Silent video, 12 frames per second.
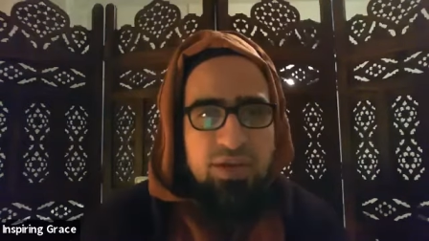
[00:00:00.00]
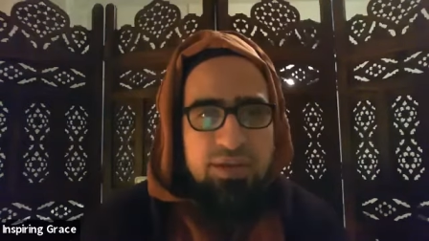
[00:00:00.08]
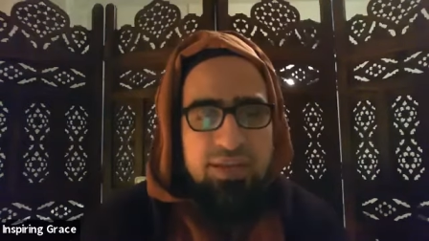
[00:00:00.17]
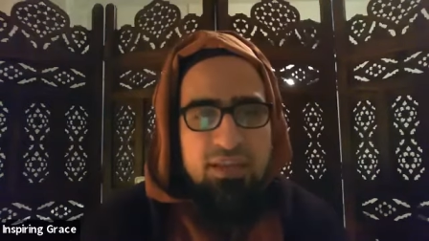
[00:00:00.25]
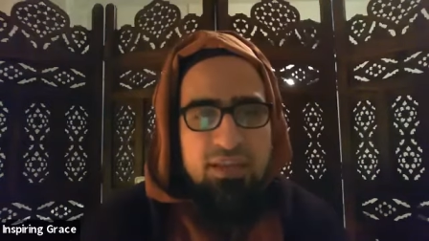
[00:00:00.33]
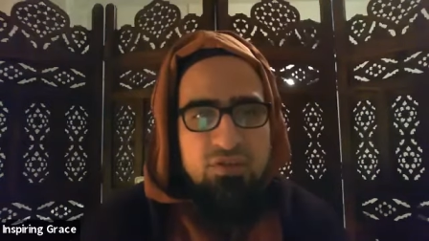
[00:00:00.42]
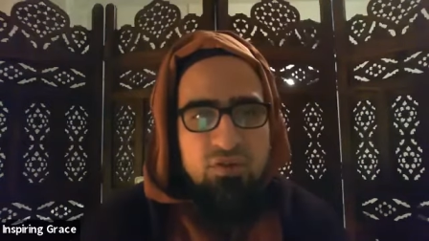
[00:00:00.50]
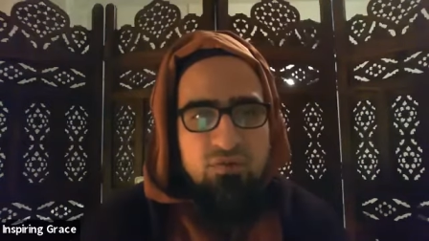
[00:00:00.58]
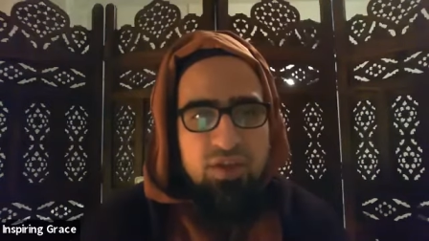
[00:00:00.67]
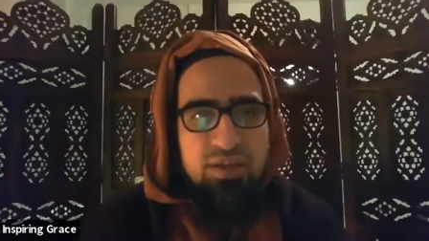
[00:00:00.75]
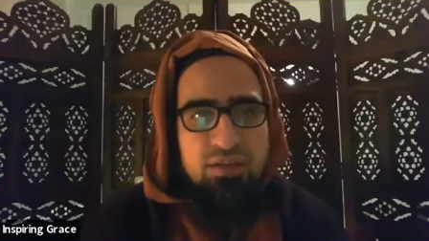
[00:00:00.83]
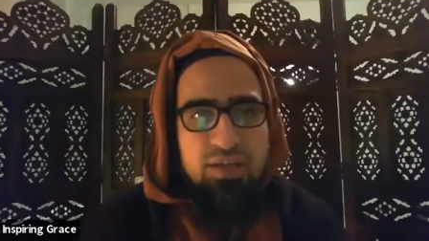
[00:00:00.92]
analogy of
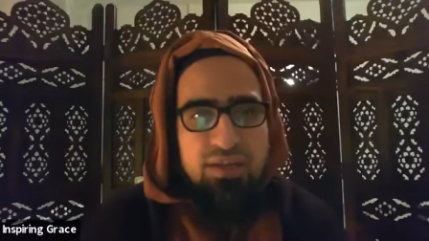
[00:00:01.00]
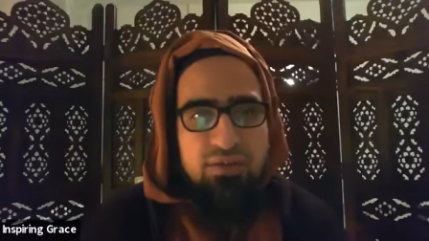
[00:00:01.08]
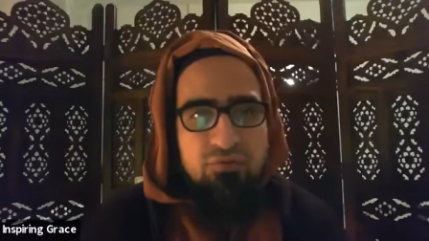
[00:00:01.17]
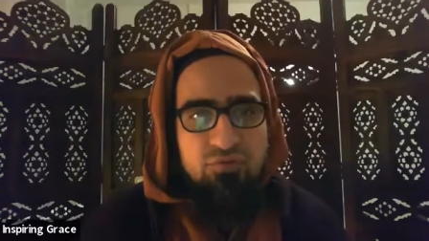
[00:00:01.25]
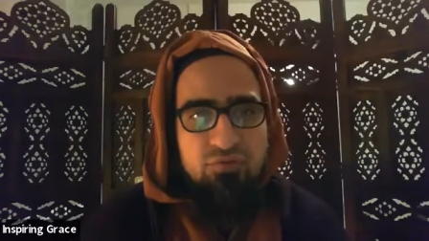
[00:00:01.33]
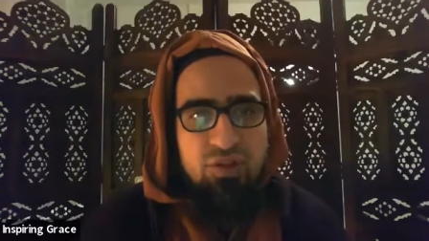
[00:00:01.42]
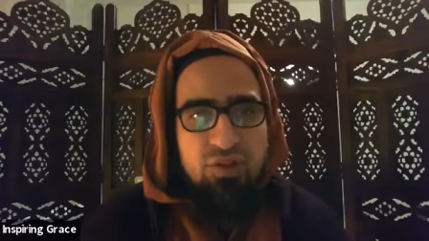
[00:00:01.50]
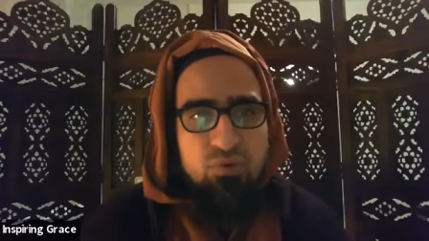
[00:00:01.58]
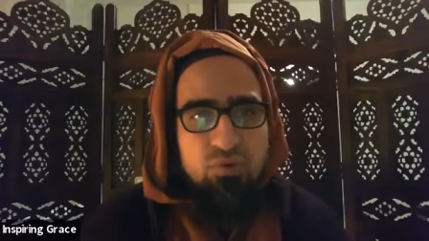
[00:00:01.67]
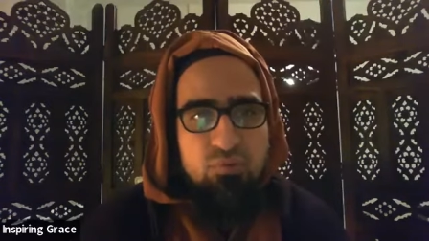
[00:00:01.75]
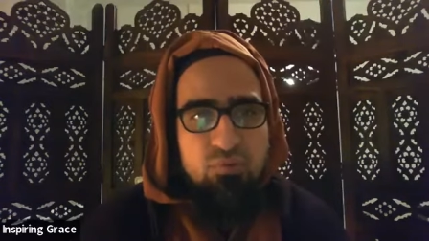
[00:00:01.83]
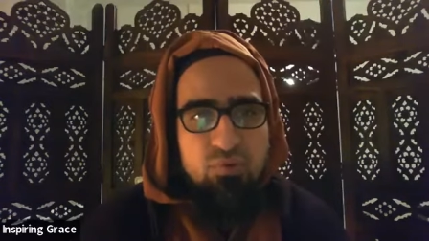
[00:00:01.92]
like a like a film
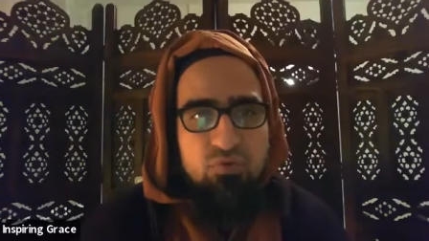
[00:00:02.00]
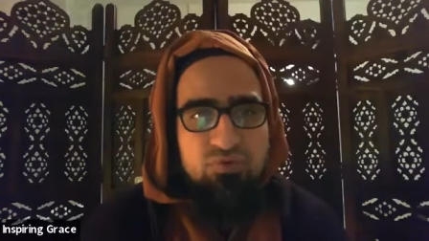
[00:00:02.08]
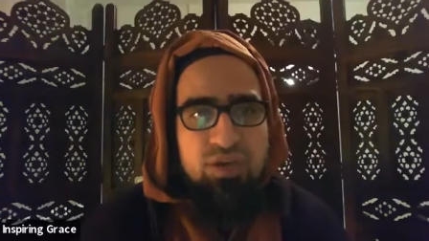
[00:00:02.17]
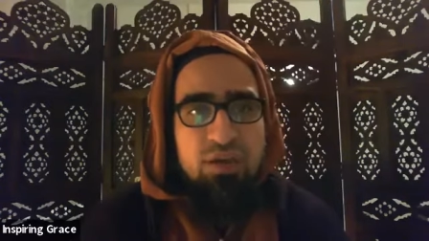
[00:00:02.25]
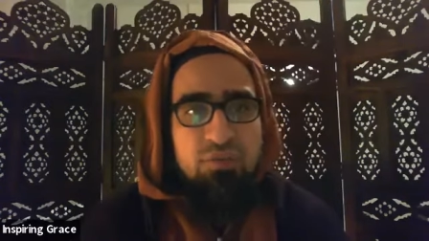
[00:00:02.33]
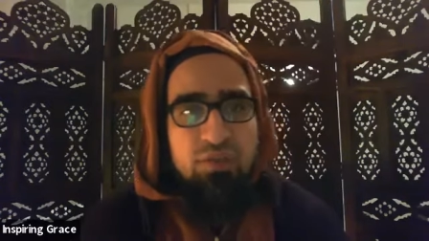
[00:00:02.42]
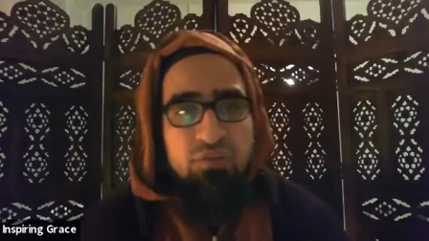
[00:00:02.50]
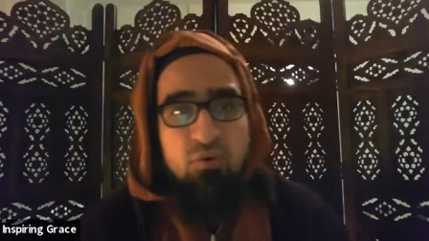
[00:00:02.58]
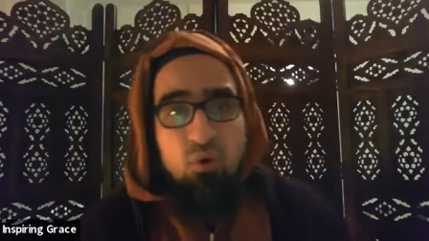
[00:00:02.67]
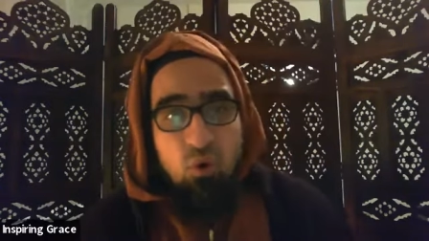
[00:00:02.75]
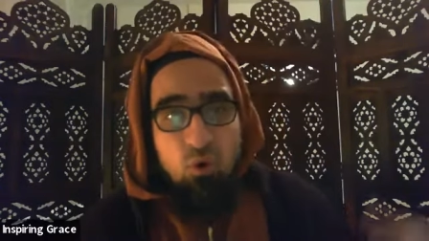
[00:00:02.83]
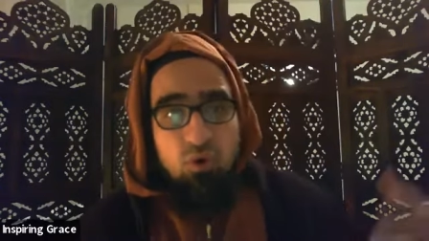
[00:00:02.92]
or a movie that the
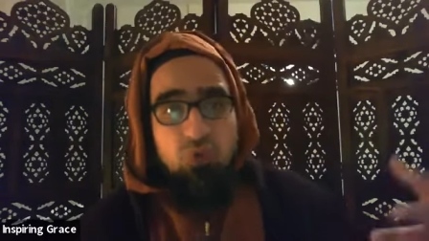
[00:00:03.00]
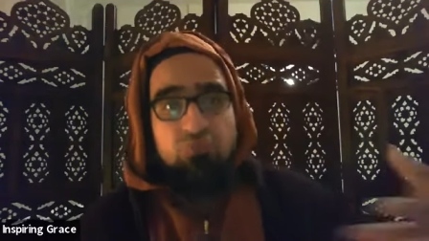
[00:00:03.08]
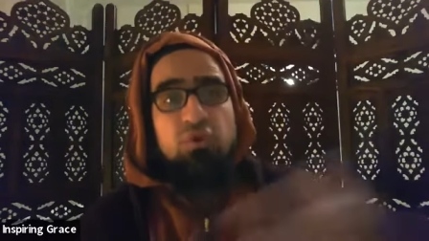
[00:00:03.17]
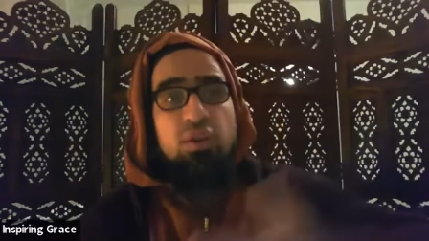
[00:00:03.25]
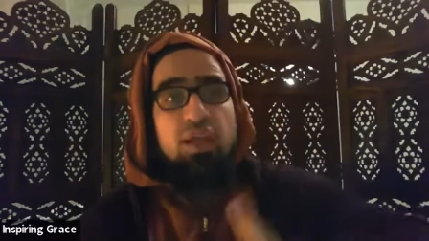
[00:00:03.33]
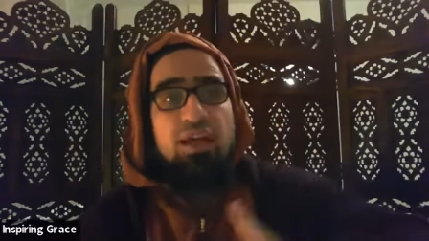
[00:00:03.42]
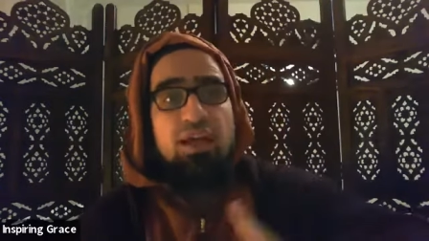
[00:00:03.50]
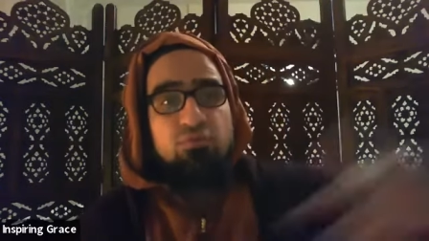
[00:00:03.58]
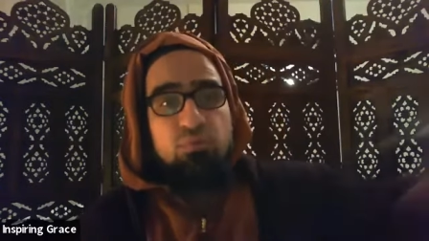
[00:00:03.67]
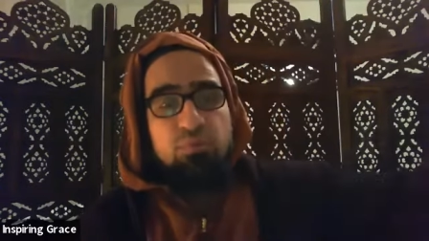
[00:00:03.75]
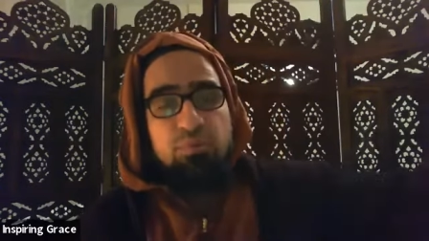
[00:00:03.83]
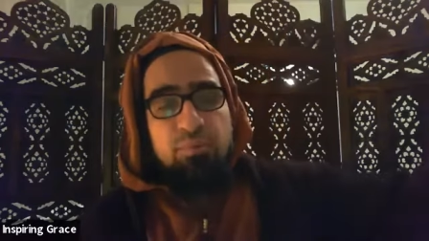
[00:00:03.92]
whole of your
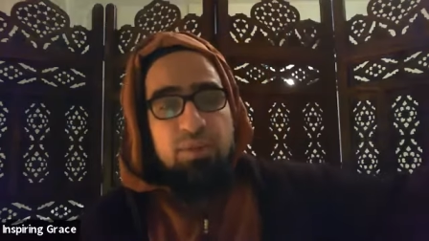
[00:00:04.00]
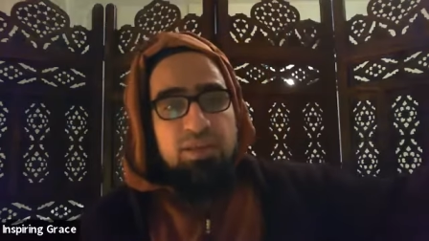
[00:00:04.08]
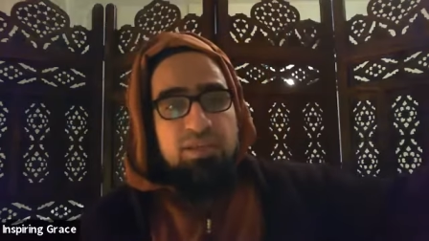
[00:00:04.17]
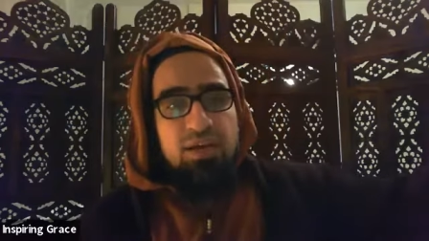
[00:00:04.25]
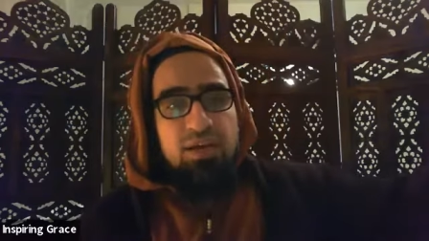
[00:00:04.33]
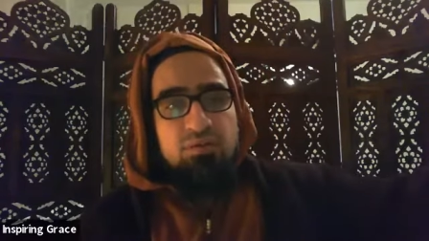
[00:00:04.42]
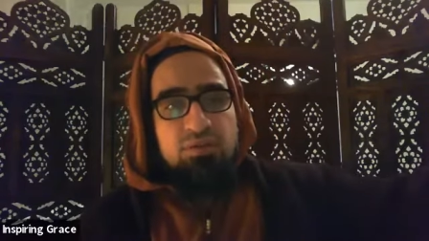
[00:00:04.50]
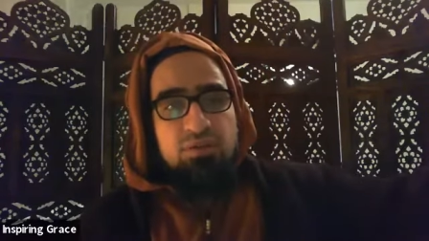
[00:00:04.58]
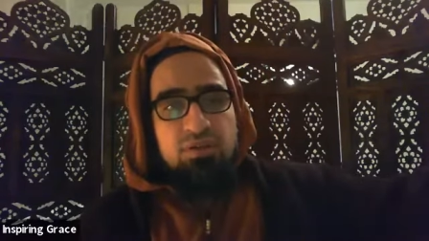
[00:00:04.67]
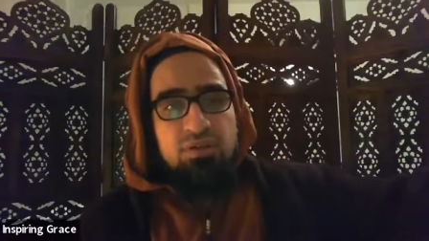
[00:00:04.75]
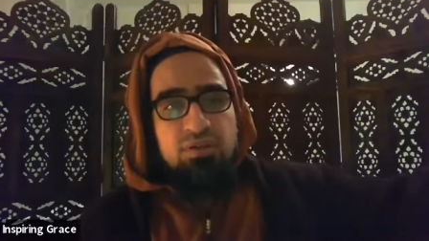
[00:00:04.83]
life will be played out